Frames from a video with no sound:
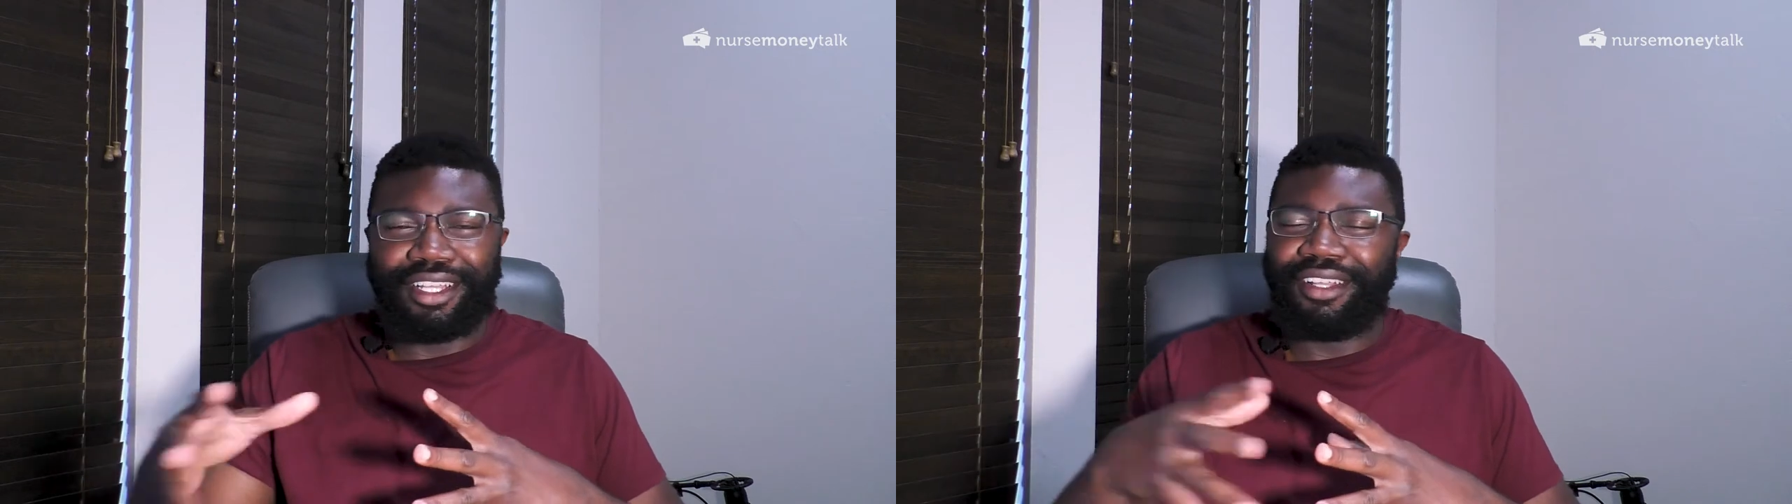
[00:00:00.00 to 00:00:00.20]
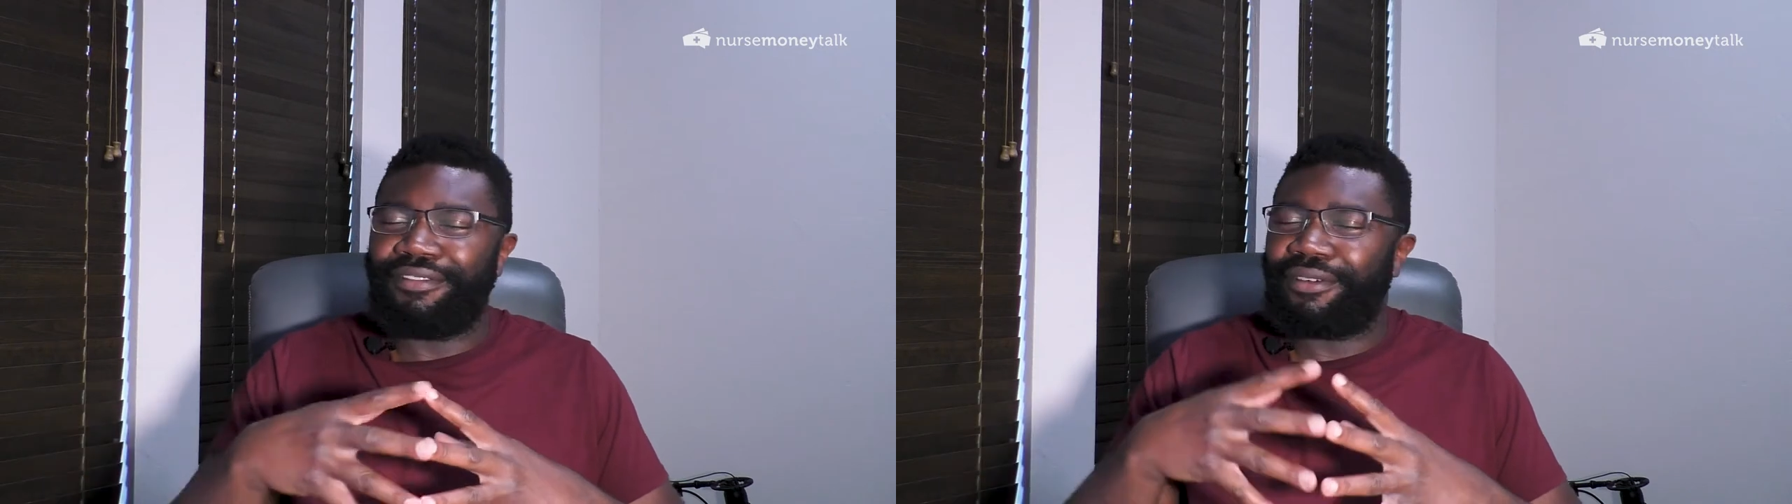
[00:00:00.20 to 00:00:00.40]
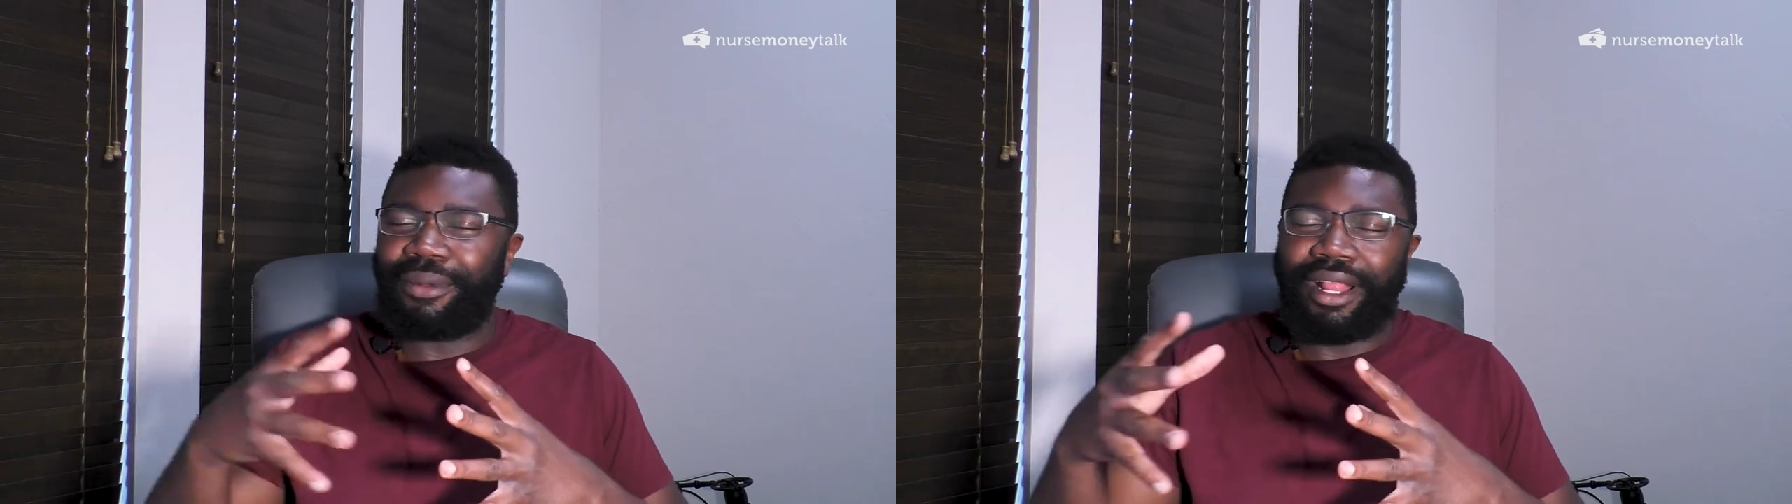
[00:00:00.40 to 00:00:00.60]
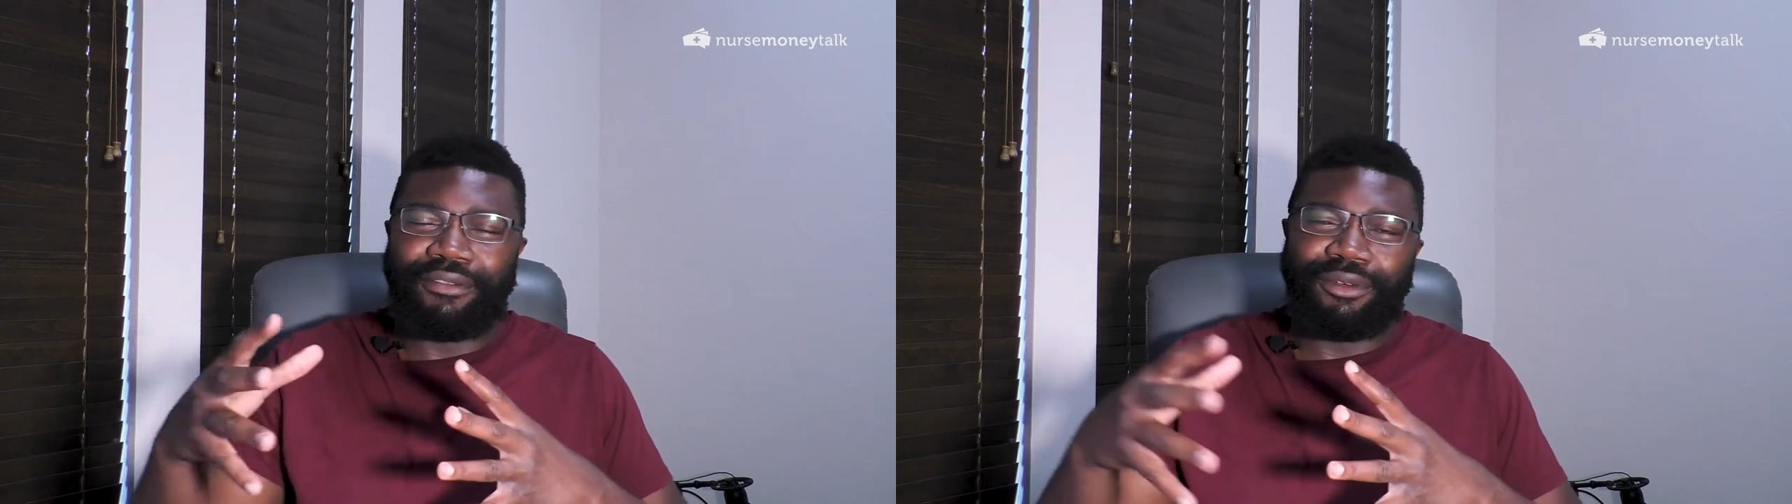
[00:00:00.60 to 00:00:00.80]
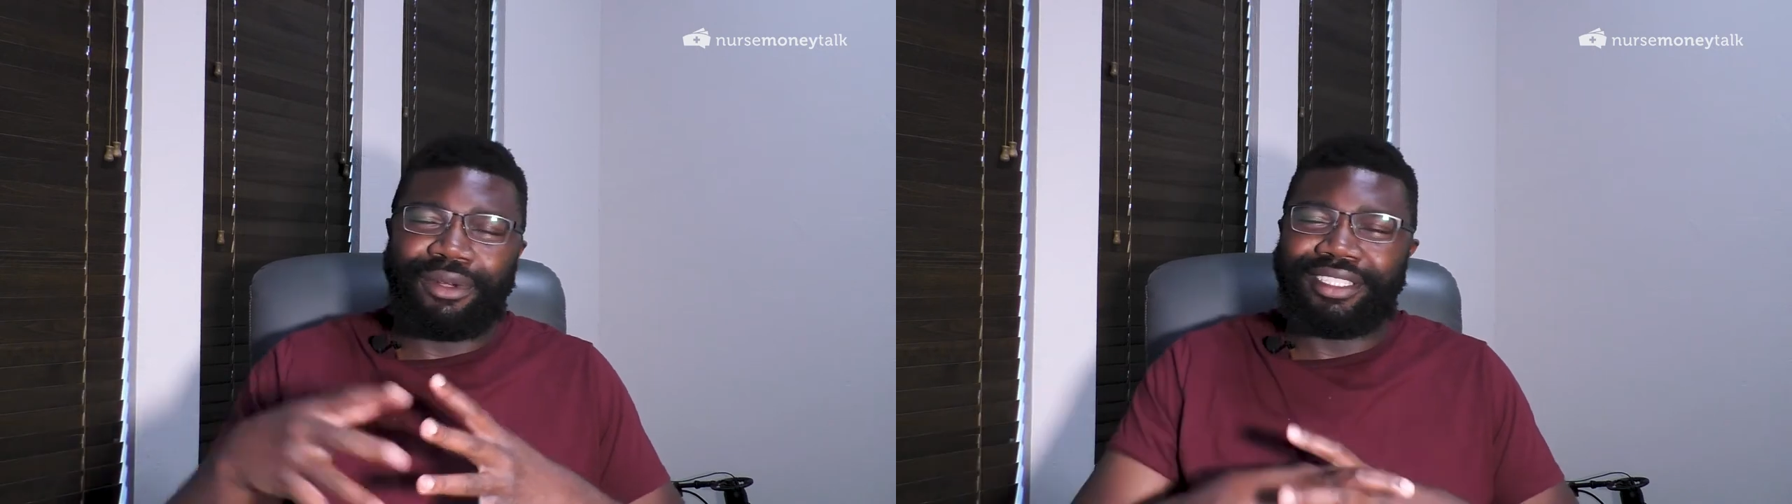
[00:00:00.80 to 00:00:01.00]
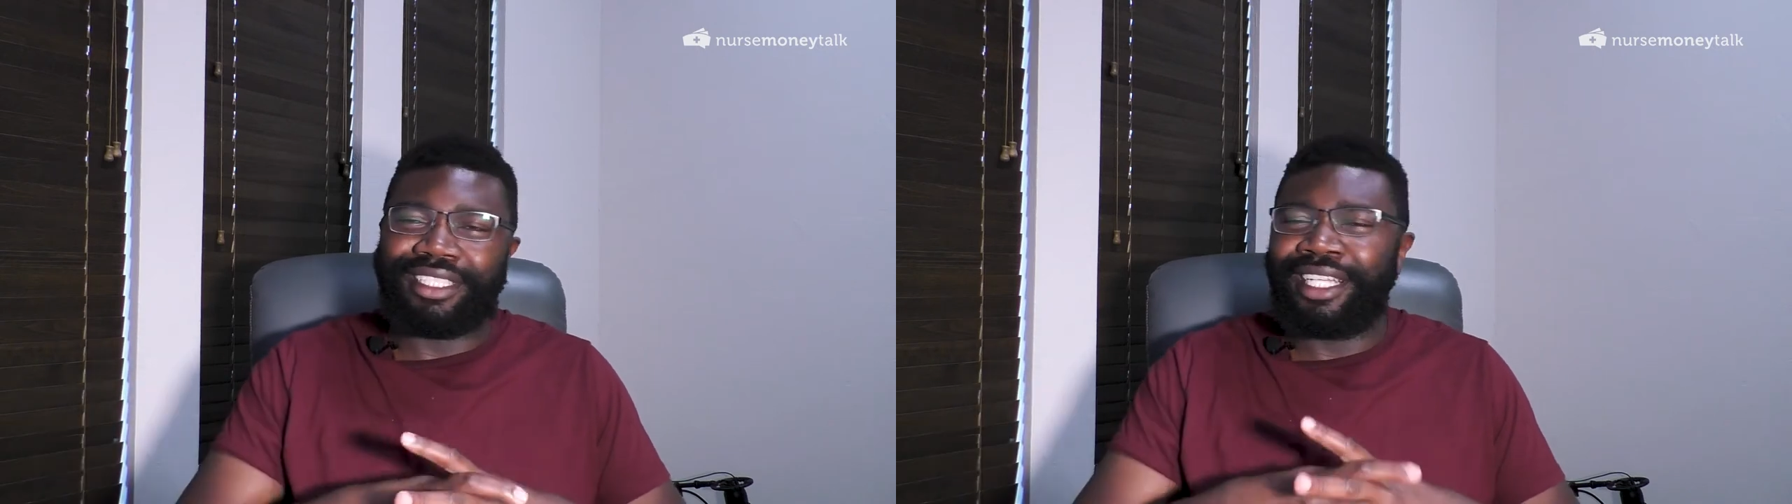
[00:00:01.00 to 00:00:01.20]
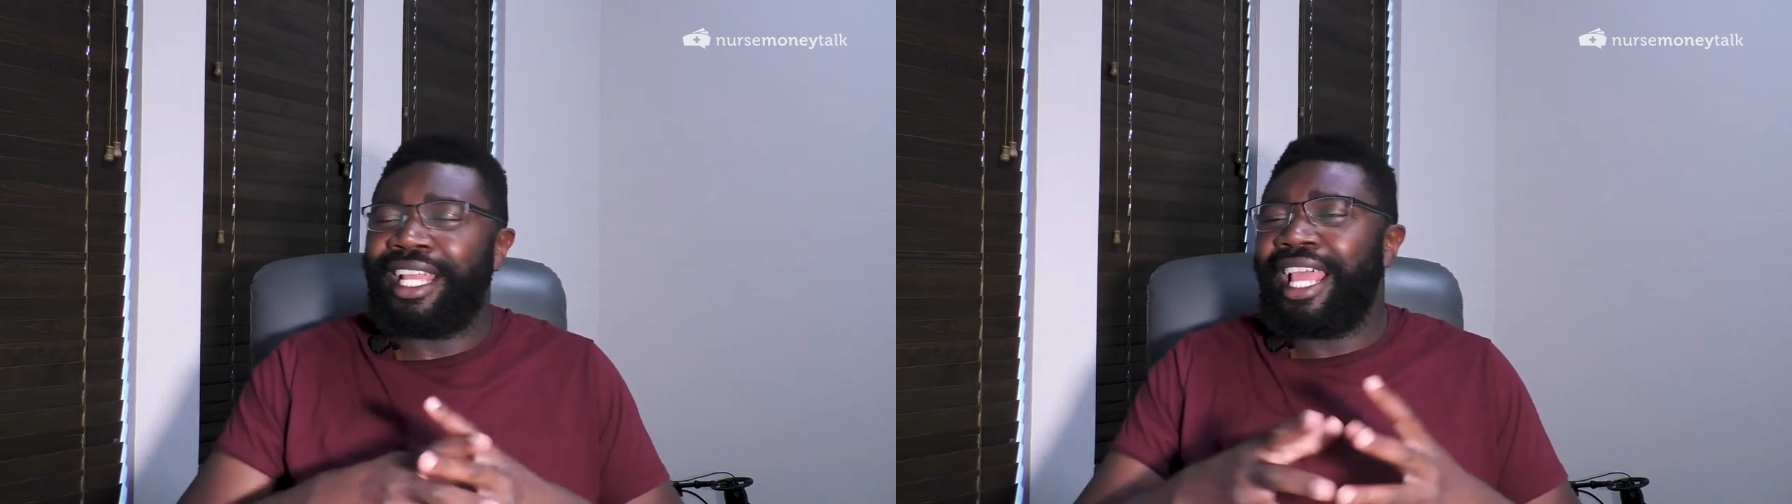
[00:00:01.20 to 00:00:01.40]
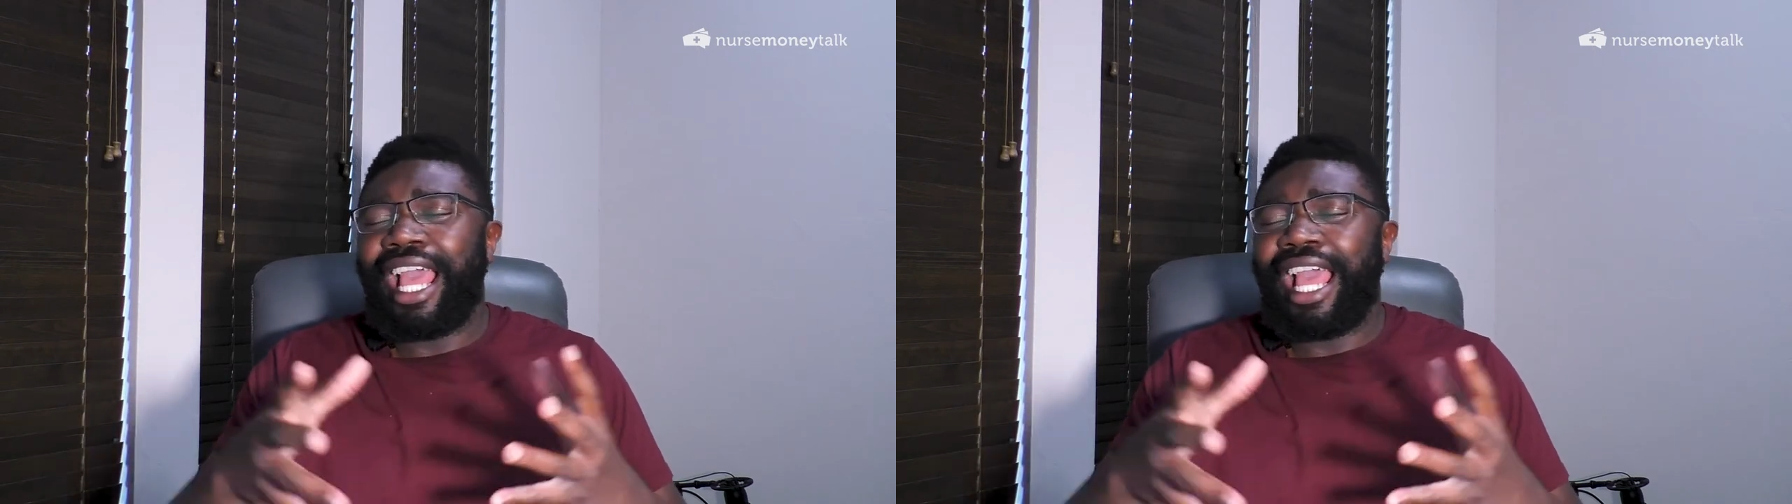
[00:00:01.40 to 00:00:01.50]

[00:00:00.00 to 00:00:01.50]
good for whatever reason.